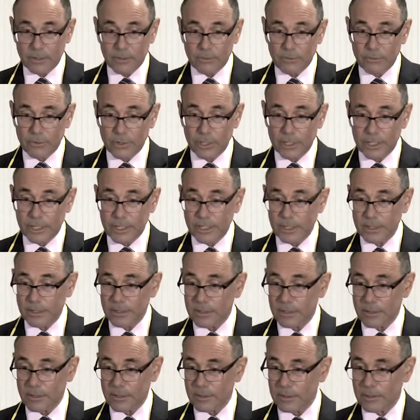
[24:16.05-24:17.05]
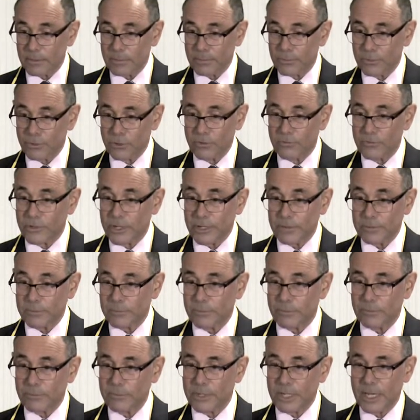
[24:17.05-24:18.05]
really proved
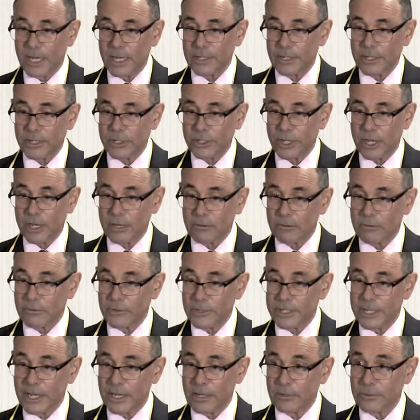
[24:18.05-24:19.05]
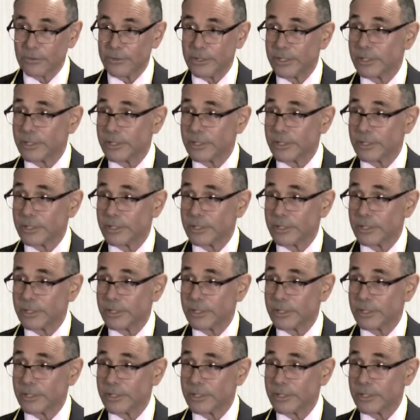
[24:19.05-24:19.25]
it beyond a shadow of a doubt.